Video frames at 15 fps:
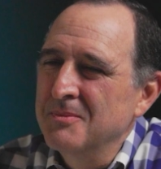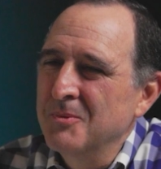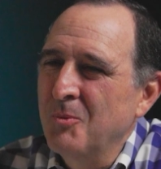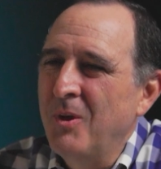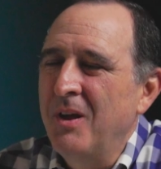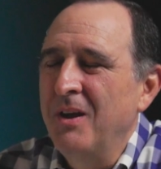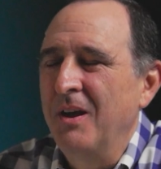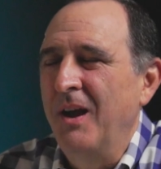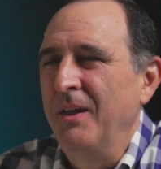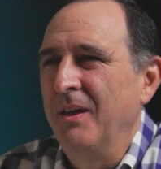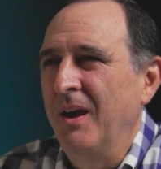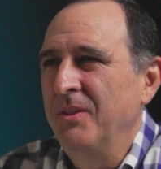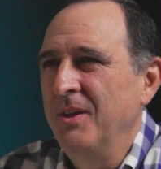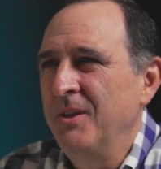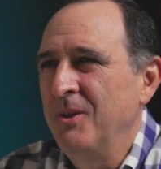Well,
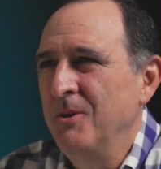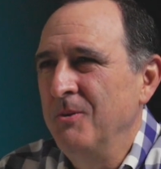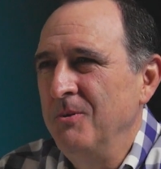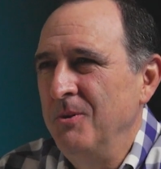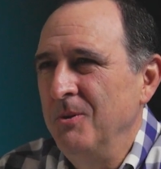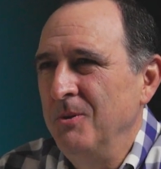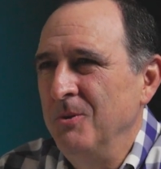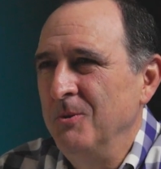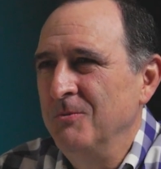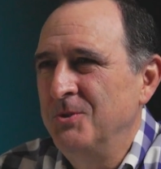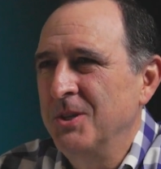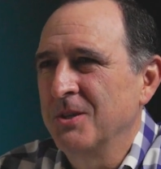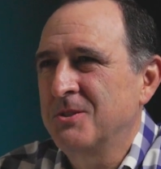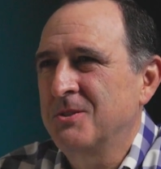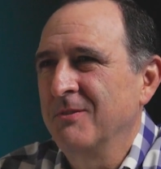I think you've
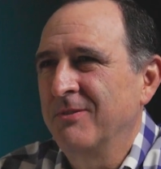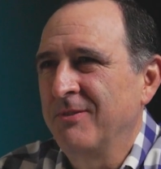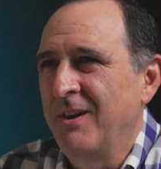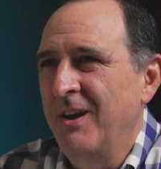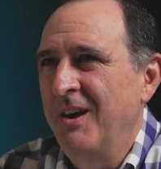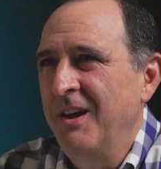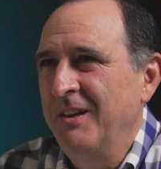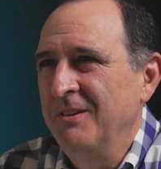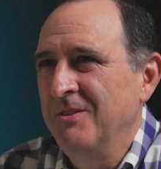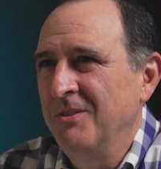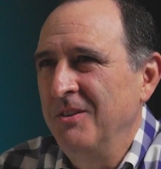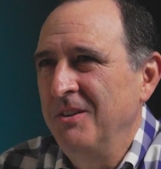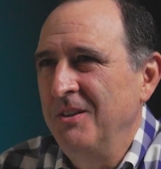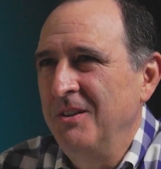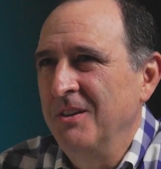just defined
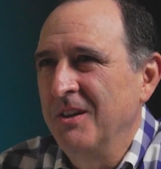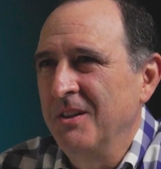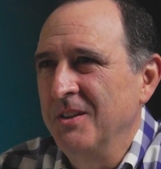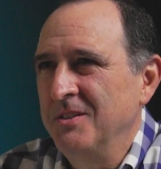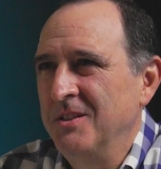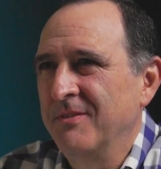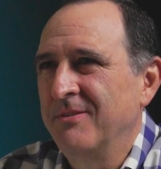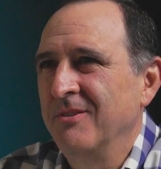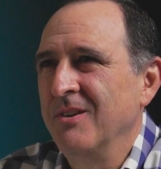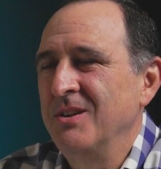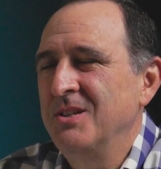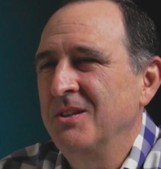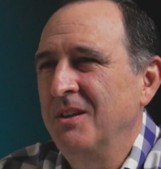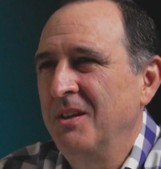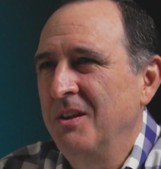the
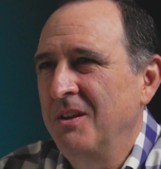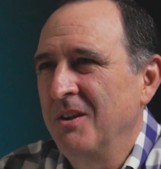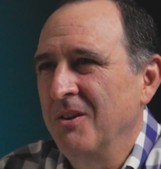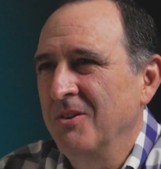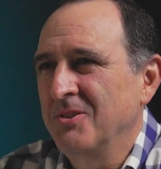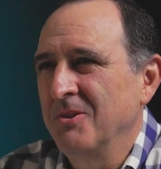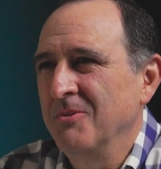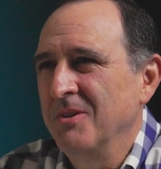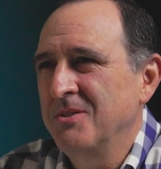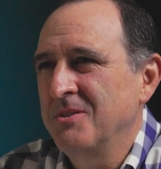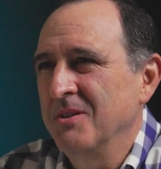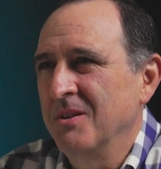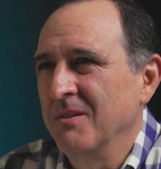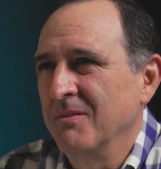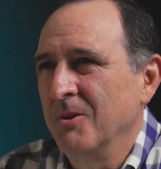differentiating
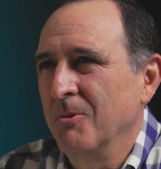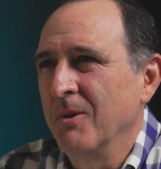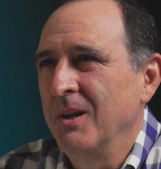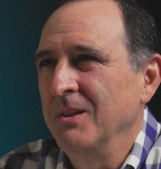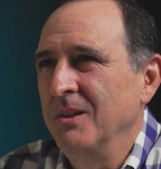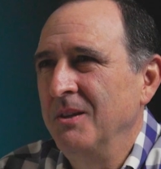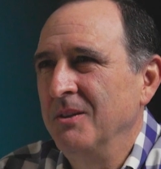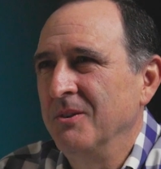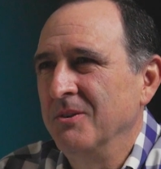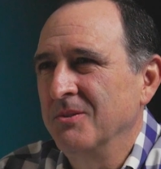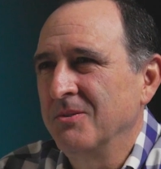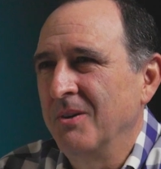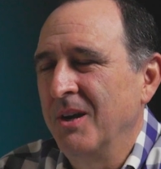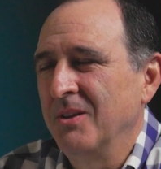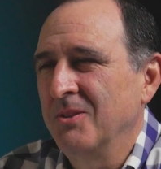characteristic of the great leaders,
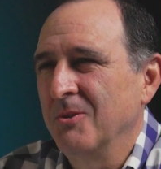right?